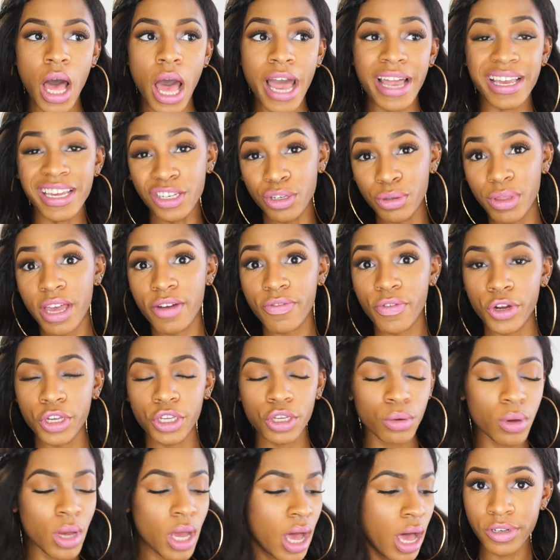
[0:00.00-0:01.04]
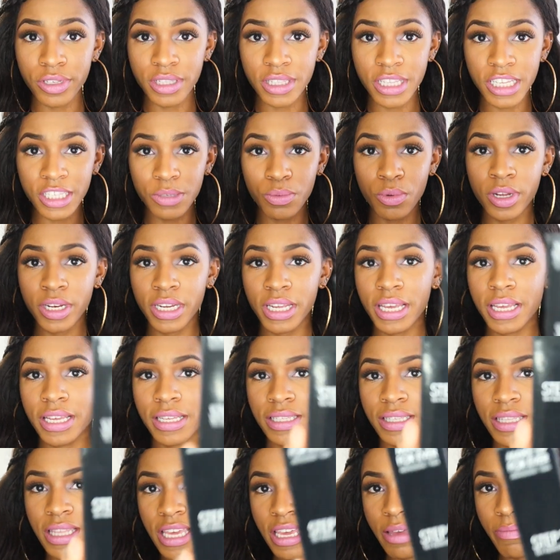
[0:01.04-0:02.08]
I can do that for you. This one
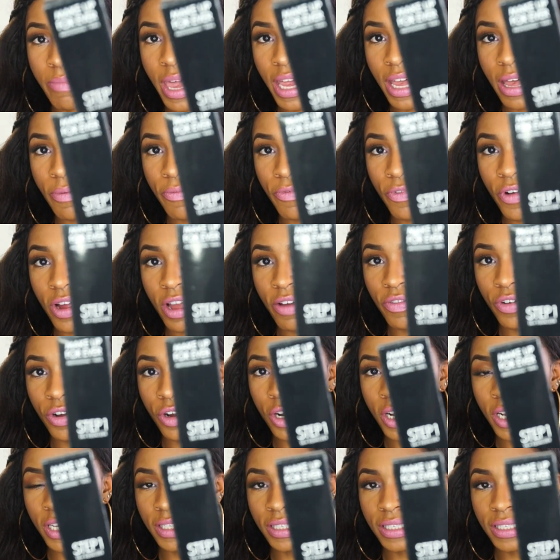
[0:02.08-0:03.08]
is the Make Up For Ever